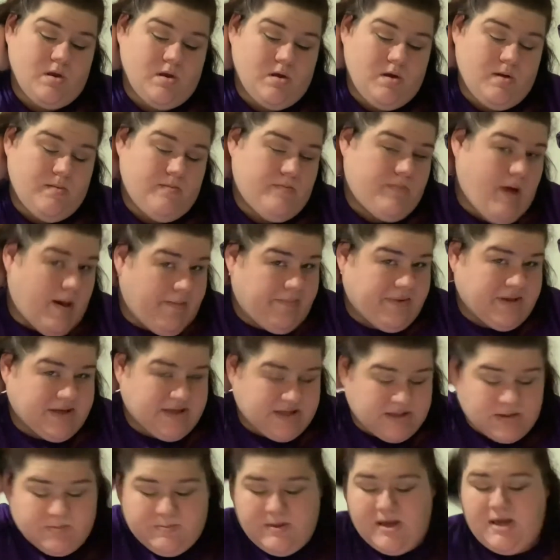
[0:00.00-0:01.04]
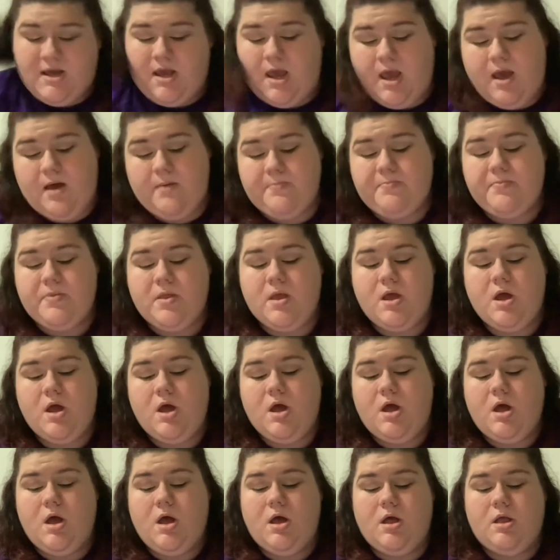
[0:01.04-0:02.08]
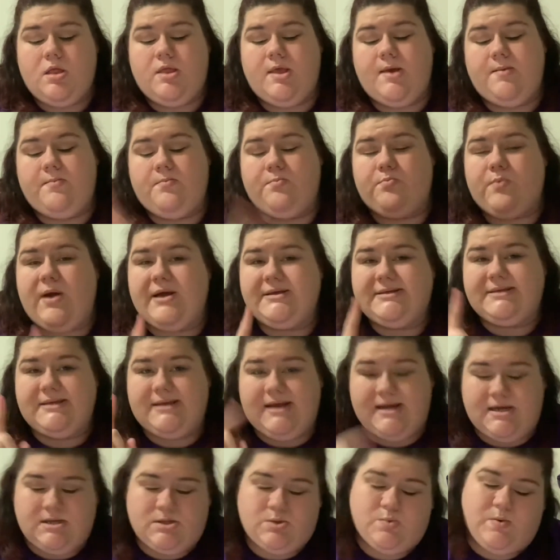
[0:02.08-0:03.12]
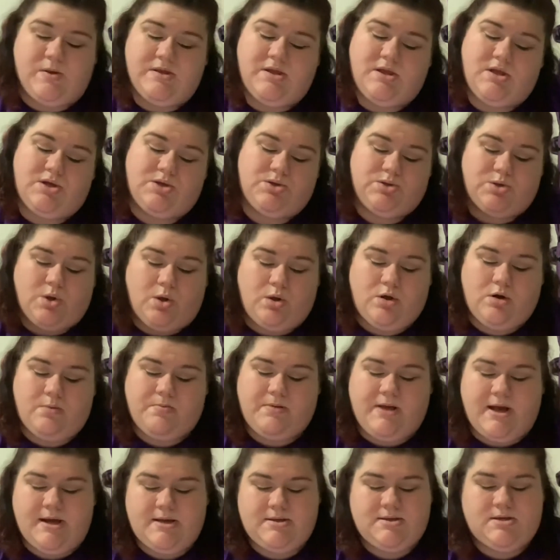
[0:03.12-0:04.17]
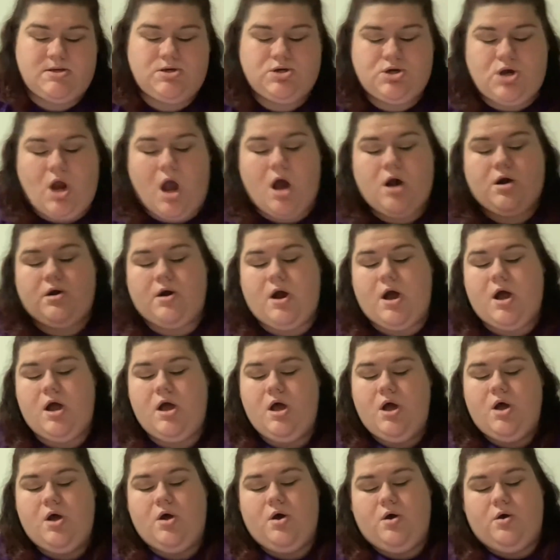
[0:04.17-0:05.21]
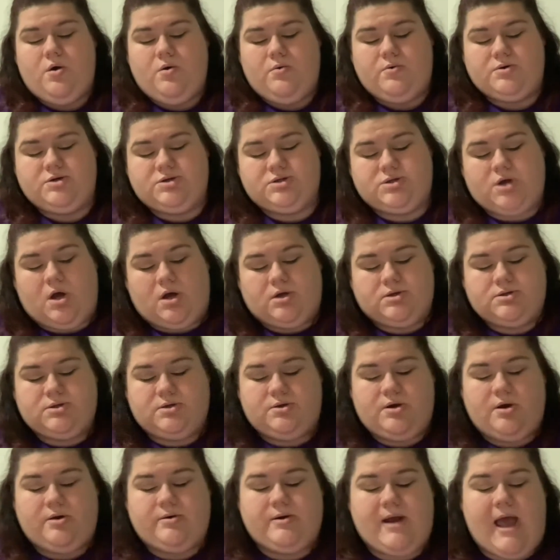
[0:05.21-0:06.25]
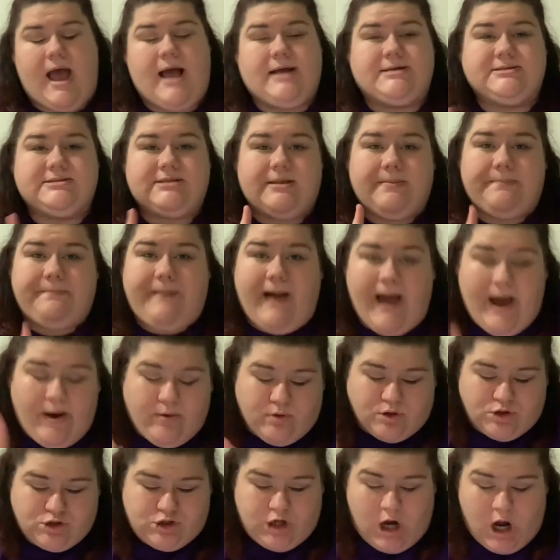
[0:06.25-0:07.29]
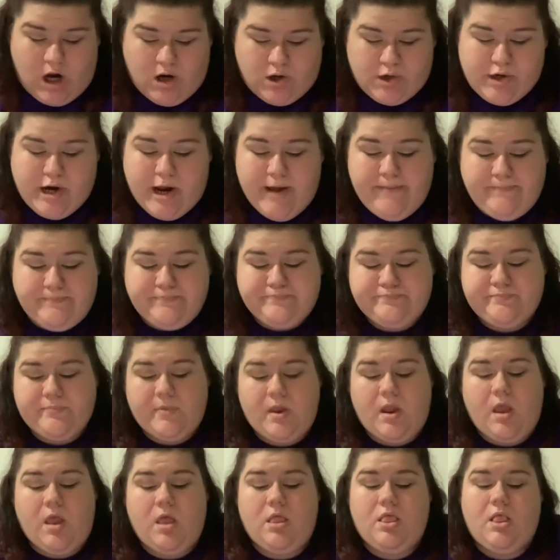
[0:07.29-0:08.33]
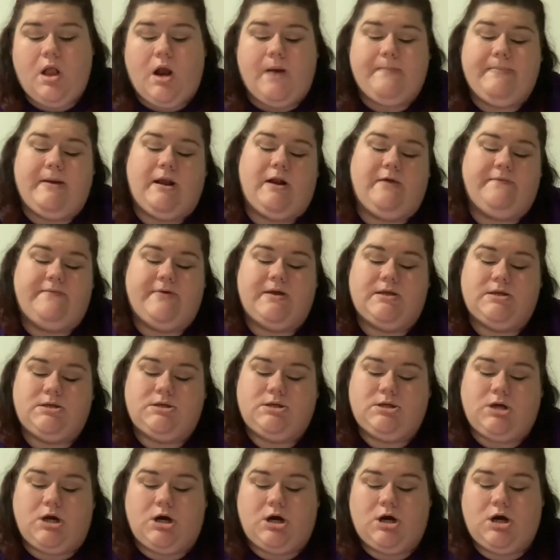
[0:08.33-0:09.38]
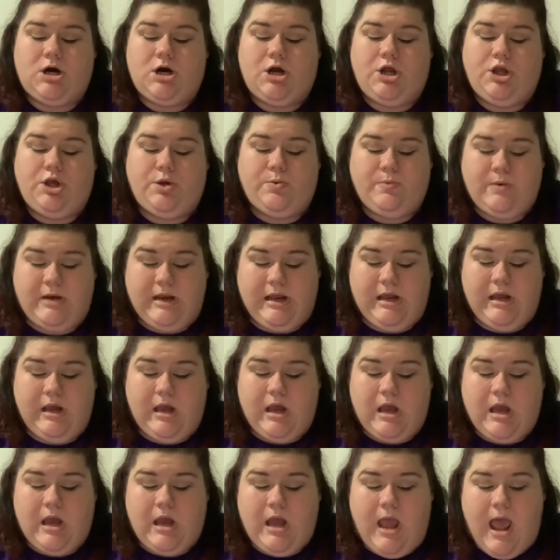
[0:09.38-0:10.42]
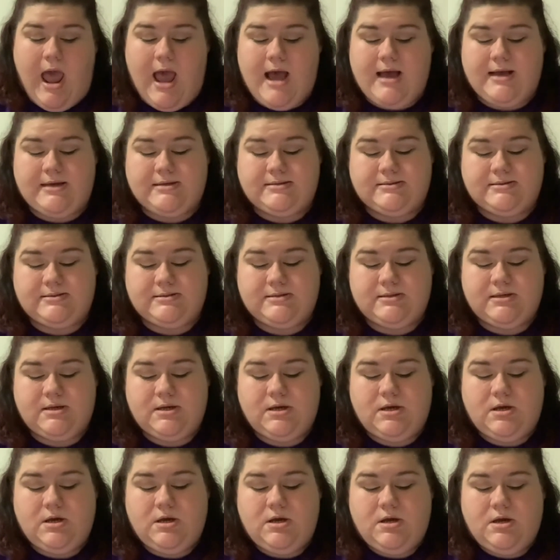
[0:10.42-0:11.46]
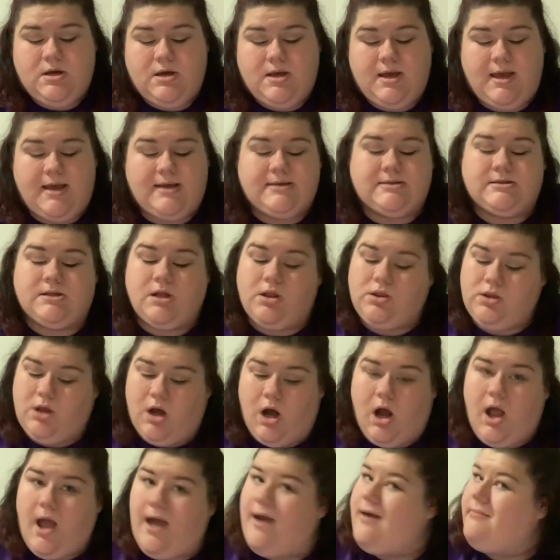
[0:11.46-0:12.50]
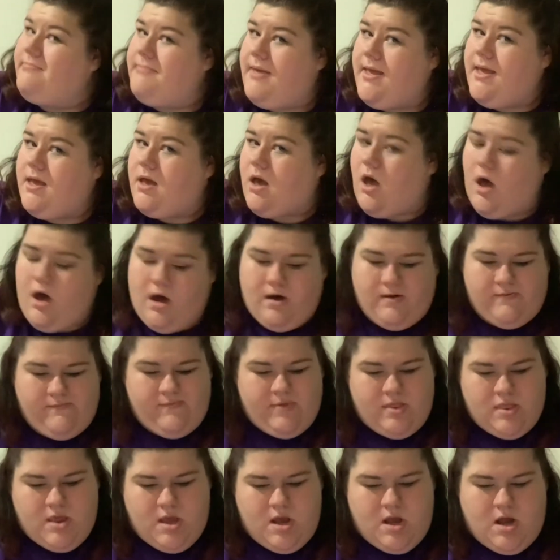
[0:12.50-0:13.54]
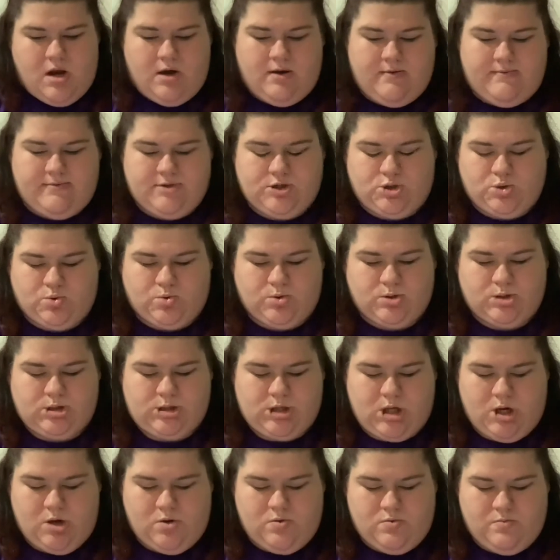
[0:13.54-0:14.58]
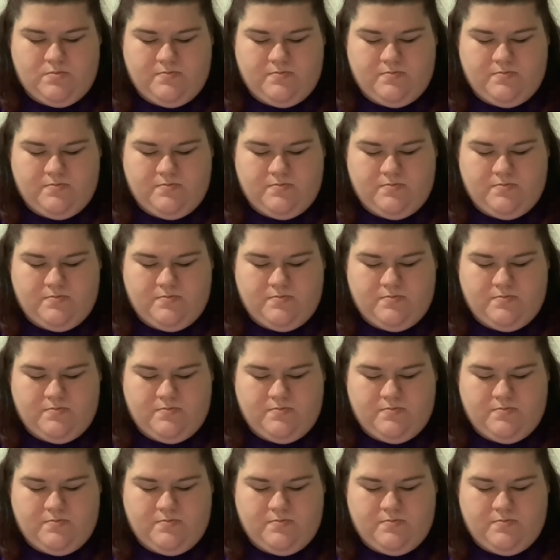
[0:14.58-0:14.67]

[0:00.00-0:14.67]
public speaking, it resonates with the solar plexus chakra, which is also known as the power chakra. Their benefits are unique, as is the look and make of the individual stone.